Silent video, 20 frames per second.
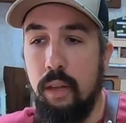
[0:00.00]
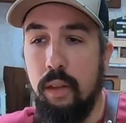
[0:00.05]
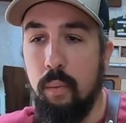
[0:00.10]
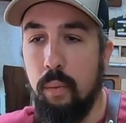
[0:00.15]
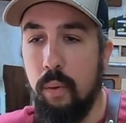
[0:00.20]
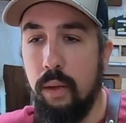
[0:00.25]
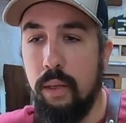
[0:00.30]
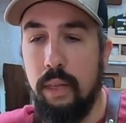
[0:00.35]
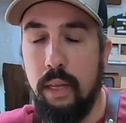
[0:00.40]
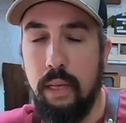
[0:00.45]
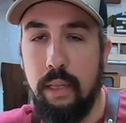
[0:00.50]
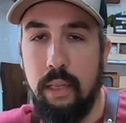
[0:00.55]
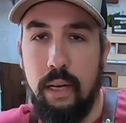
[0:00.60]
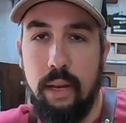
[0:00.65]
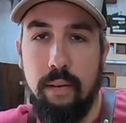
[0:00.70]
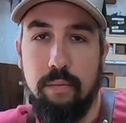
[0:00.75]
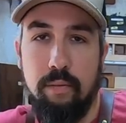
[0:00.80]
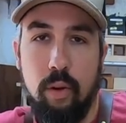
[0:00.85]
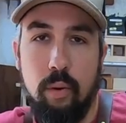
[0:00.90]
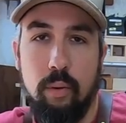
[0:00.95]
the one thing that
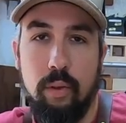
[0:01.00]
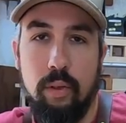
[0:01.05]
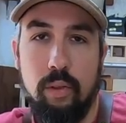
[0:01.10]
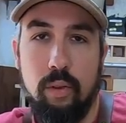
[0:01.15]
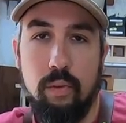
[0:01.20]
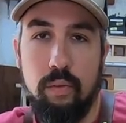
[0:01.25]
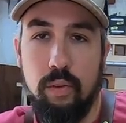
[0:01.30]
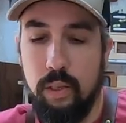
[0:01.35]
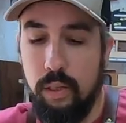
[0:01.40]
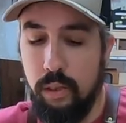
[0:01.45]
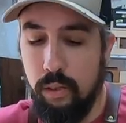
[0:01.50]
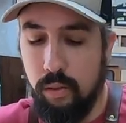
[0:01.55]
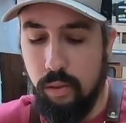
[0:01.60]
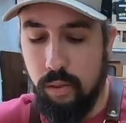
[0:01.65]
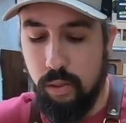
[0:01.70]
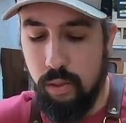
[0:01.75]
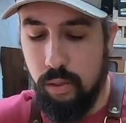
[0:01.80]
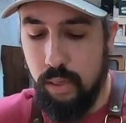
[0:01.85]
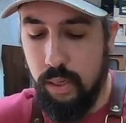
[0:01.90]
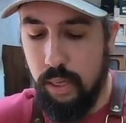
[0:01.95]
I've noticed over the
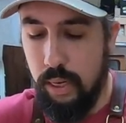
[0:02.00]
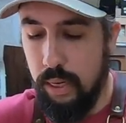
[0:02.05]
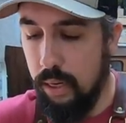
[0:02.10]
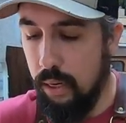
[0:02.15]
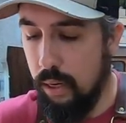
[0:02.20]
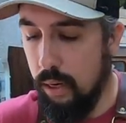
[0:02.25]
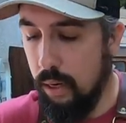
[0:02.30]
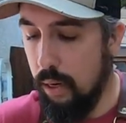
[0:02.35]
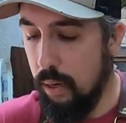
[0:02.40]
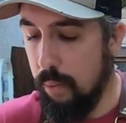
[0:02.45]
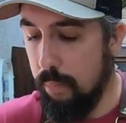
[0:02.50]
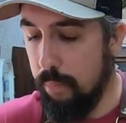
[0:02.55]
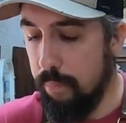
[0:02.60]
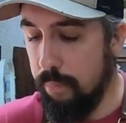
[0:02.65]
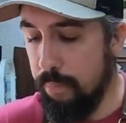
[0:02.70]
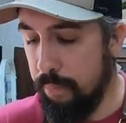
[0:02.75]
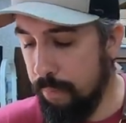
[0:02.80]
years is that um,